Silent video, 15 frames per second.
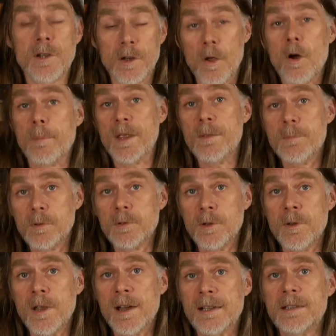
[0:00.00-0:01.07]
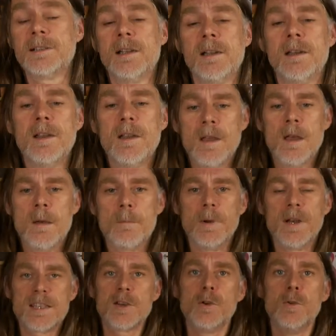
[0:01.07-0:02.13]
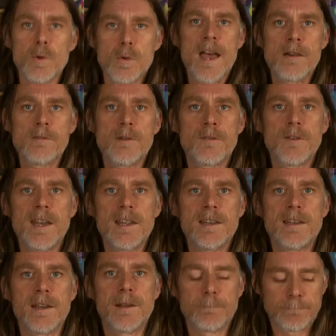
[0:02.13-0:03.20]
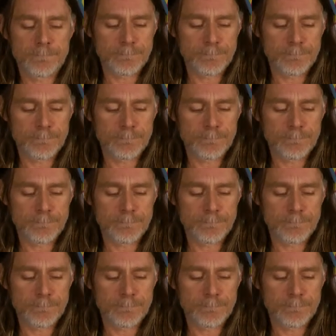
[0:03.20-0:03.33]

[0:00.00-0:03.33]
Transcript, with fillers: A lot of people do that, but it's all there if you need it.